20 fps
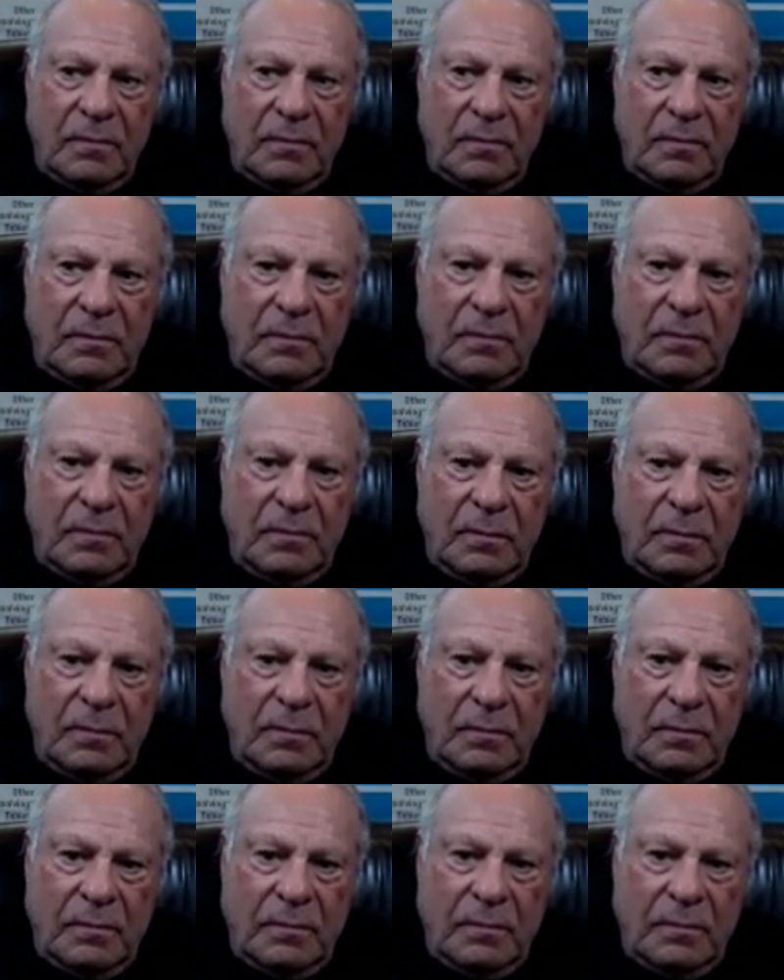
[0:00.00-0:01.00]

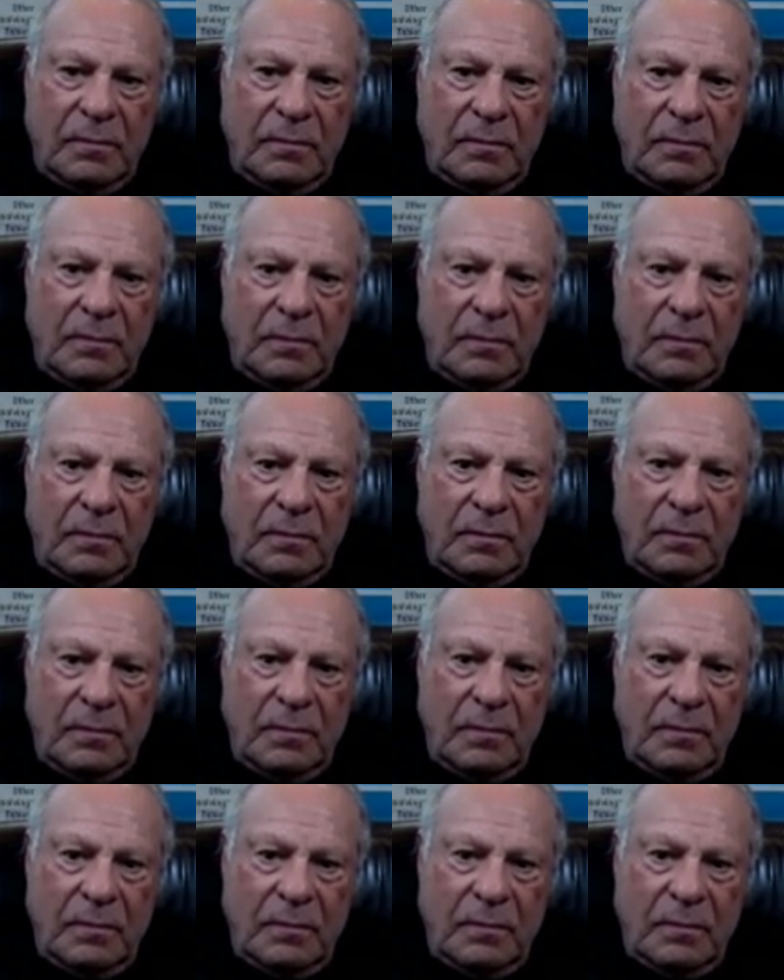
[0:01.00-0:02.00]

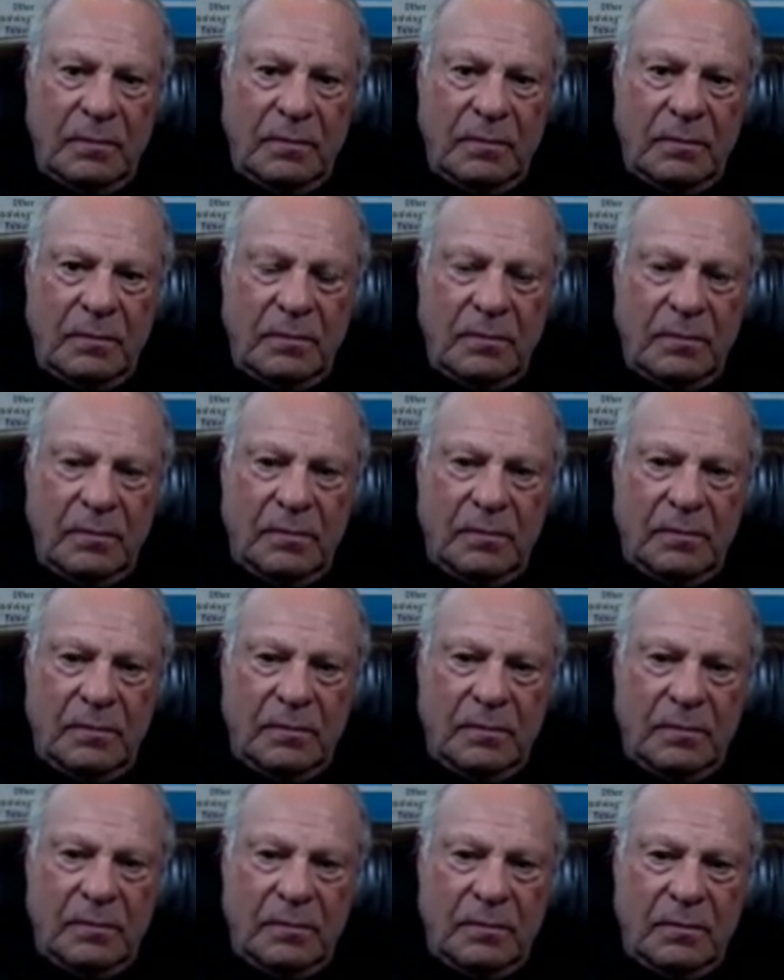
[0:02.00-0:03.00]

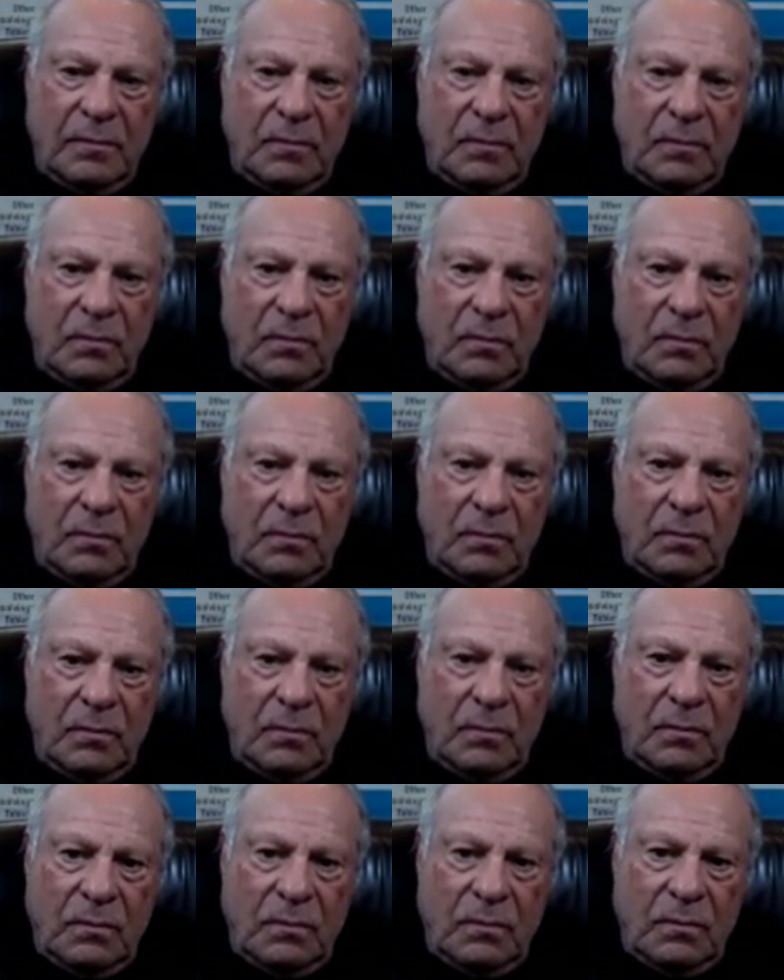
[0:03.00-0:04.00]

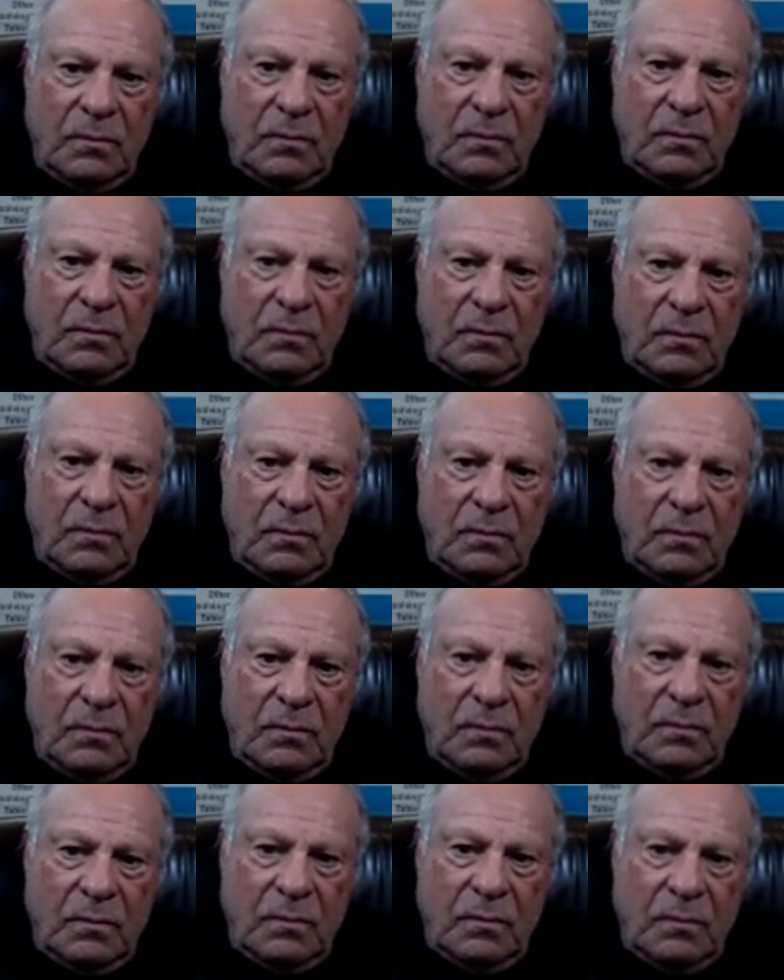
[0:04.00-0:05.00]

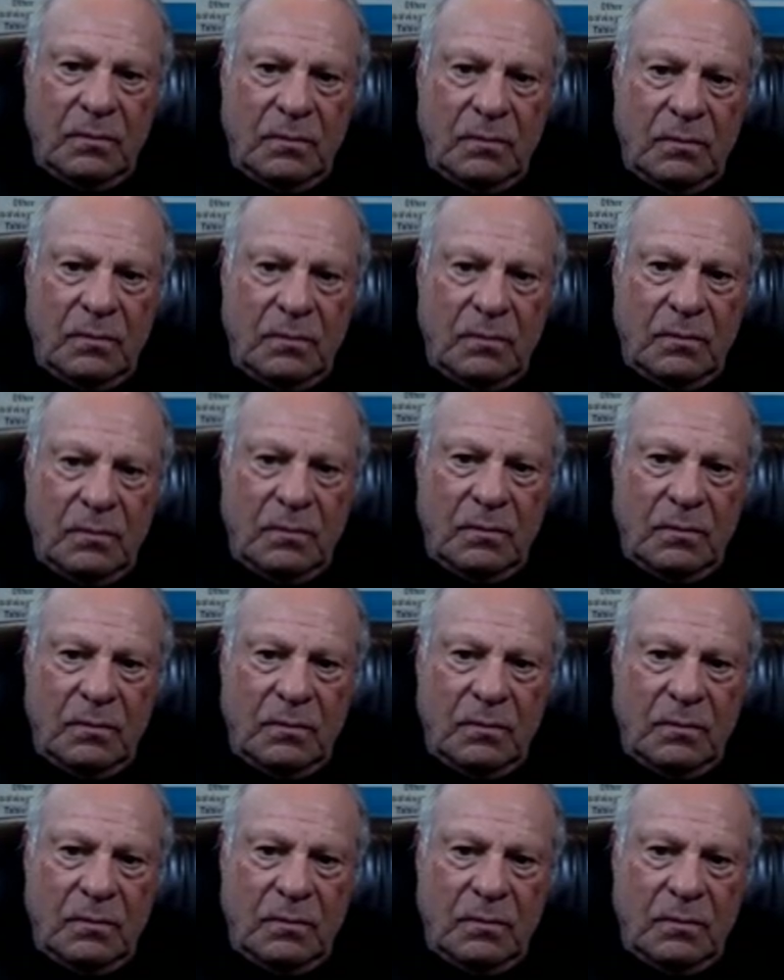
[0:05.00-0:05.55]
The person shown says nothing.